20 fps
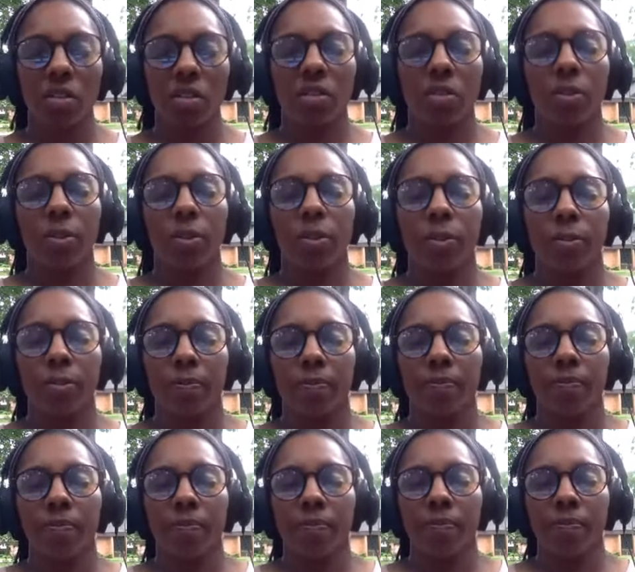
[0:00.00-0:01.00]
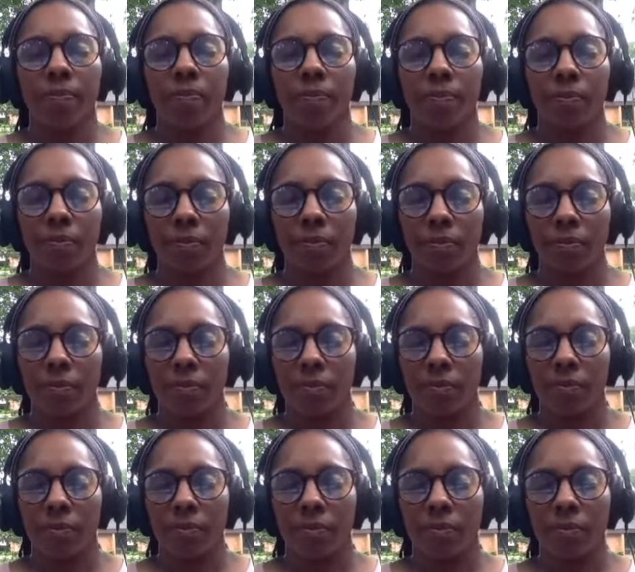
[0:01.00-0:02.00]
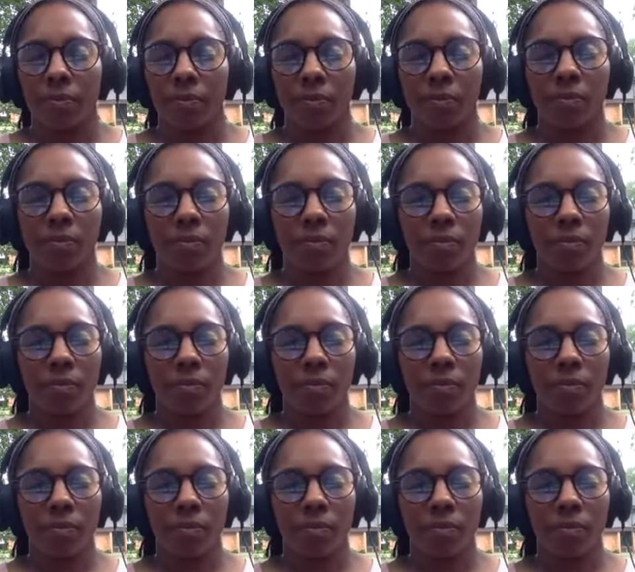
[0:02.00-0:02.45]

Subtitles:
No one is speaking in this clip.